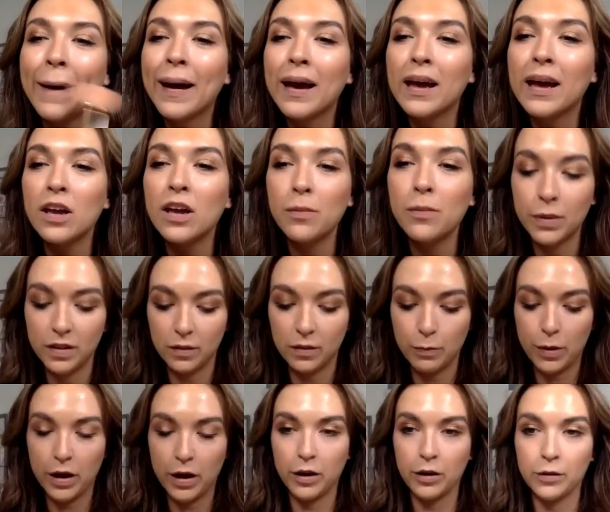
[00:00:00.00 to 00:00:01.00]
Cupid's
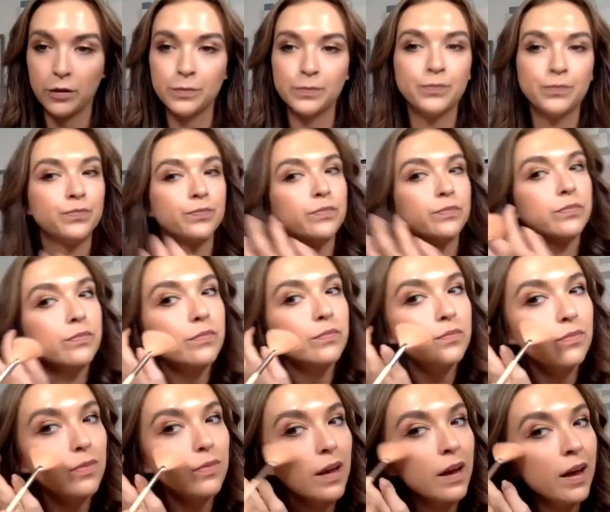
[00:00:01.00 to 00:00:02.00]
bow,
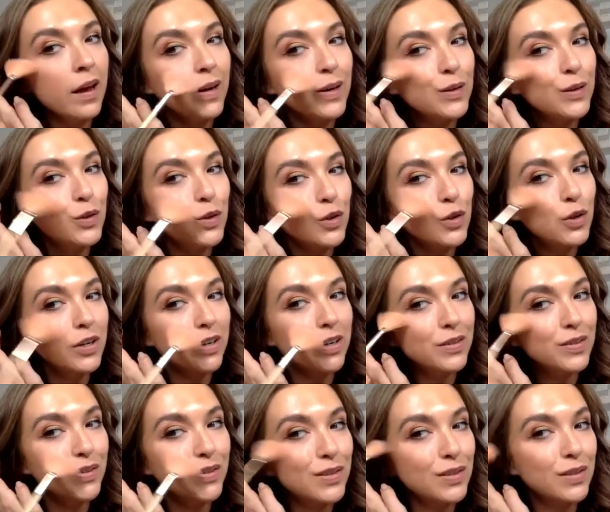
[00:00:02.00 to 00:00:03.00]
and it
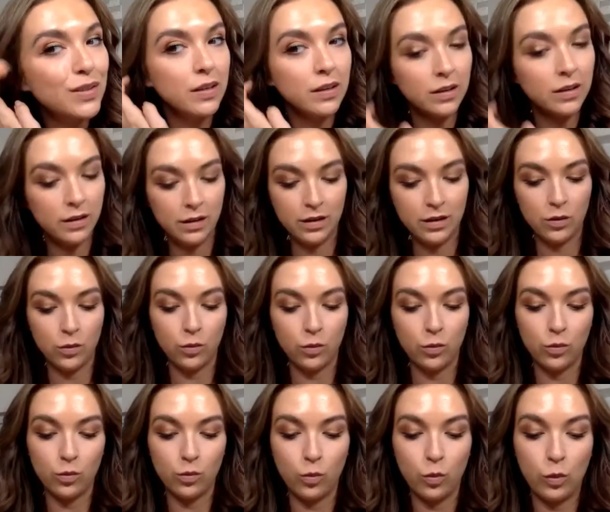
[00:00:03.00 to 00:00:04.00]
just
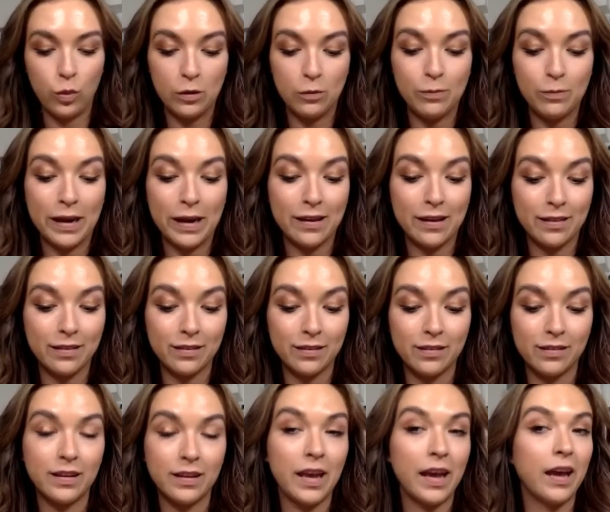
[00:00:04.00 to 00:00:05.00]
will make the
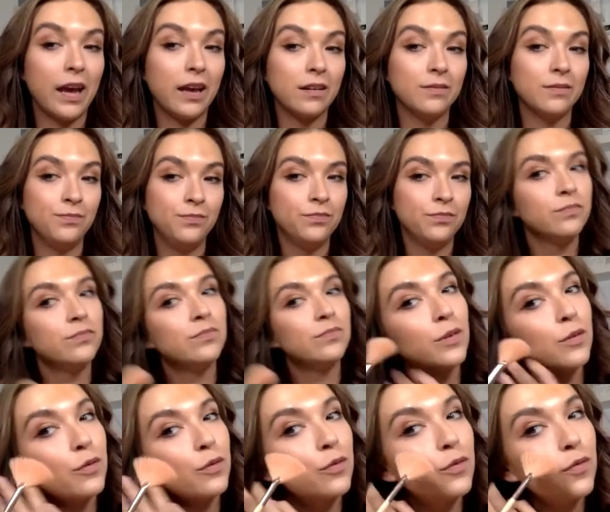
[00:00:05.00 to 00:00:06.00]
skin
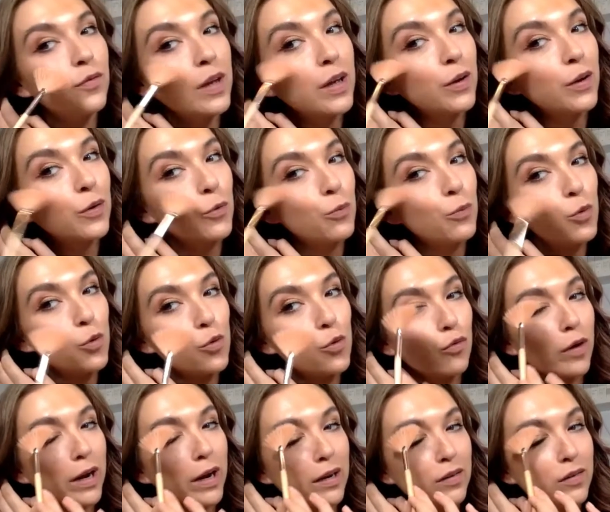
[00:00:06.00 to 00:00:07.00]
feel more
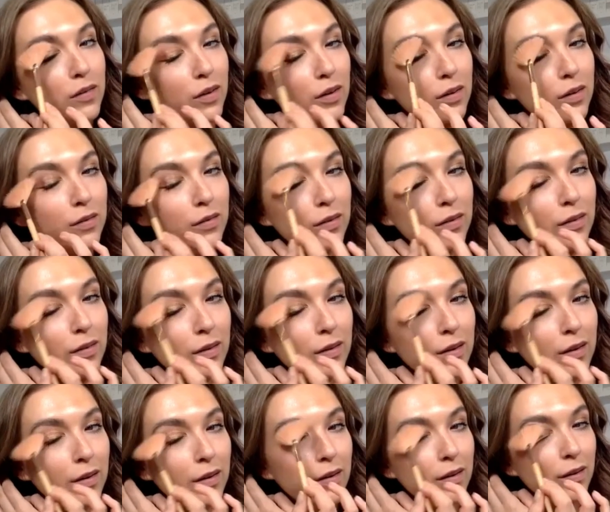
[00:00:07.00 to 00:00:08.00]
radiant
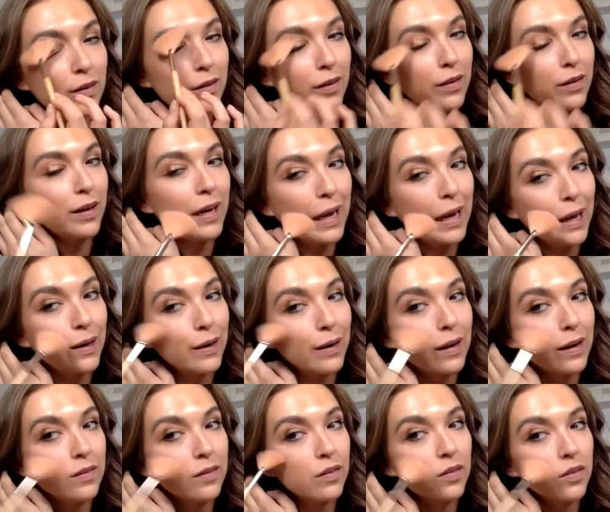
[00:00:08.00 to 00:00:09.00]
in an
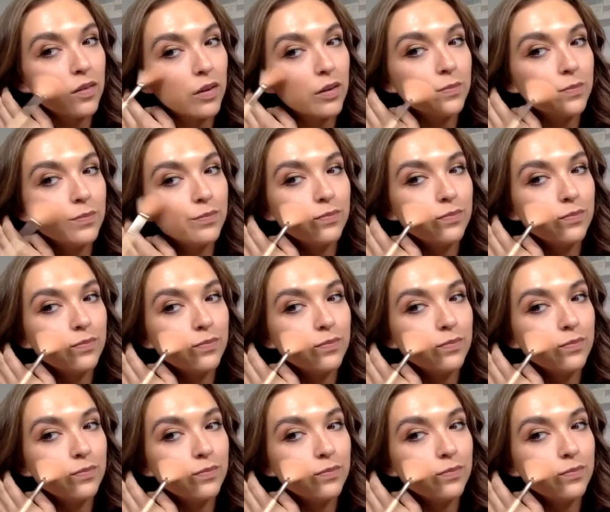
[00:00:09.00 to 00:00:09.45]
instant.